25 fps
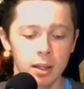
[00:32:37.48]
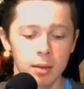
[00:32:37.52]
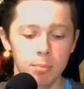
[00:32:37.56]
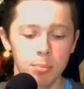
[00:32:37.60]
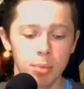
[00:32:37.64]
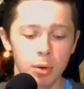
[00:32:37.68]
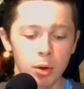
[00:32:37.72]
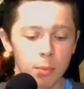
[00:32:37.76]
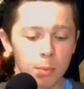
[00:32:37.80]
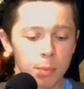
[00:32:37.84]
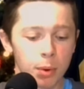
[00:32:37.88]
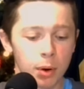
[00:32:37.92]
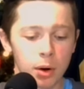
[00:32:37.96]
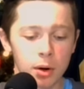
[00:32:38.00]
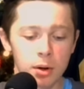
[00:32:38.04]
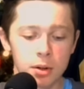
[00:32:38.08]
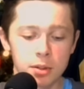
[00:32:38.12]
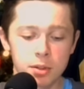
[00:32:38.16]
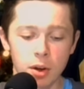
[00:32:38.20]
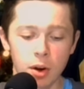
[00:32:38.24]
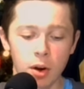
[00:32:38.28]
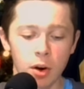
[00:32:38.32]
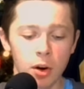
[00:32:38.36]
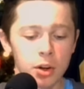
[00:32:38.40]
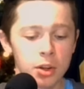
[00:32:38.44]
Built Bars
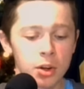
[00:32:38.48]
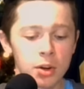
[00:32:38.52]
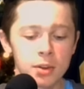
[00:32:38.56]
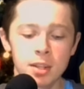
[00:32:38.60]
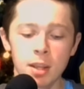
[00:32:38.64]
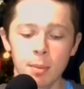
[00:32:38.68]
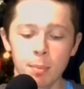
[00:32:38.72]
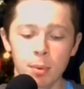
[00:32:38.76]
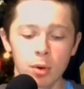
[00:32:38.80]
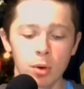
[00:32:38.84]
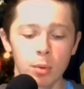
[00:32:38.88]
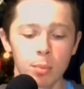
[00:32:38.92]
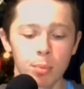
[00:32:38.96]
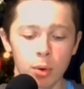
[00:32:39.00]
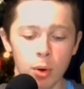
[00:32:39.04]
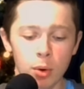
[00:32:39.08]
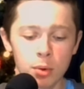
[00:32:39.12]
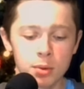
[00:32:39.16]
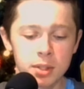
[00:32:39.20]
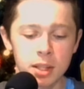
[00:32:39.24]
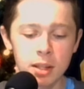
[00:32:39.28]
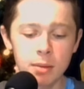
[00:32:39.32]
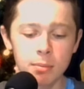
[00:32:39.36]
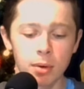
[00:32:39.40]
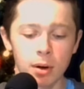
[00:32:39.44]
aren't your typical
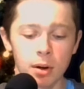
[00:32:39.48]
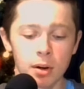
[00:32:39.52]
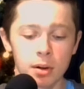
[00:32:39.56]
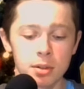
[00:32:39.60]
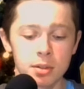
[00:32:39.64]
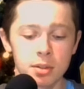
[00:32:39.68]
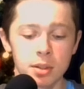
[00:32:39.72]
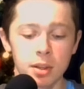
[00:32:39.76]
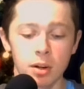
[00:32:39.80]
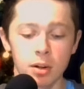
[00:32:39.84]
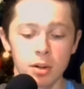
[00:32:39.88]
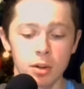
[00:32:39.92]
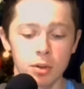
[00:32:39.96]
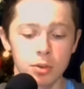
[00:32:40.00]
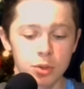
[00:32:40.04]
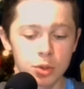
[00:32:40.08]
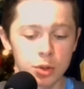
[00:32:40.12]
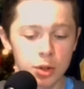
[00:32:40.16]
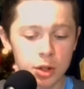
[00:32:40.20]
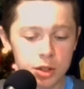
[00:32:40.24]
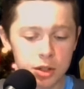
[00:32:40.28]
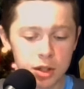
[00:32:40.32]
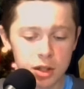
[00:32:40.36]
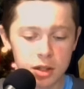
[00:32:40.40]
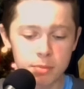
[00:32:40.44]
protein bars. They're
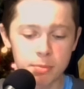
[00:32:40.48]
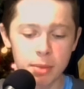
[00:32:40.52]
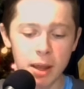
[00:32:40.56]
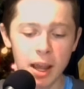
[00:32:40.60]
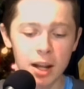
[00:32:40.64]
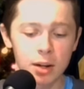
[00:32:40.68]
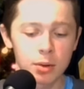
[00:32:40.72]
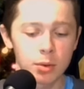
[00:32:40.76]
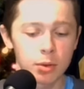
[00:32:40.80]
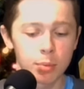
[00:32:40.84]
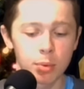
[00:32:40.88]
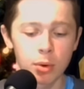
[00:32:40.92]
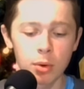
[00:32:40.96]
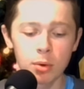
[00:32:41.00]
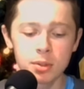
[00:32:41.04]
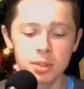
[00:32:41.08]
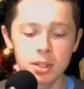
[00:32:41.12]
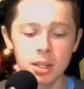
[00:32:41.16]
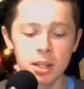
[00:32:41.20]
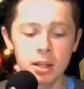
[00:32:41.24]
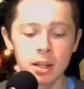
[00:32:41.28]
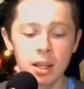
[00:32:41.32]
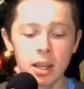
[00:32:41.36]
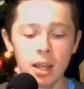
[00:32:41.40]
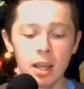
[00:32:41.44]
nutritious, packed with
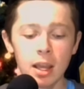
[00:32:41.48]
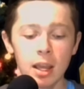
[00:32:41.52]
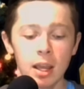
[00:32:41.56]
protein.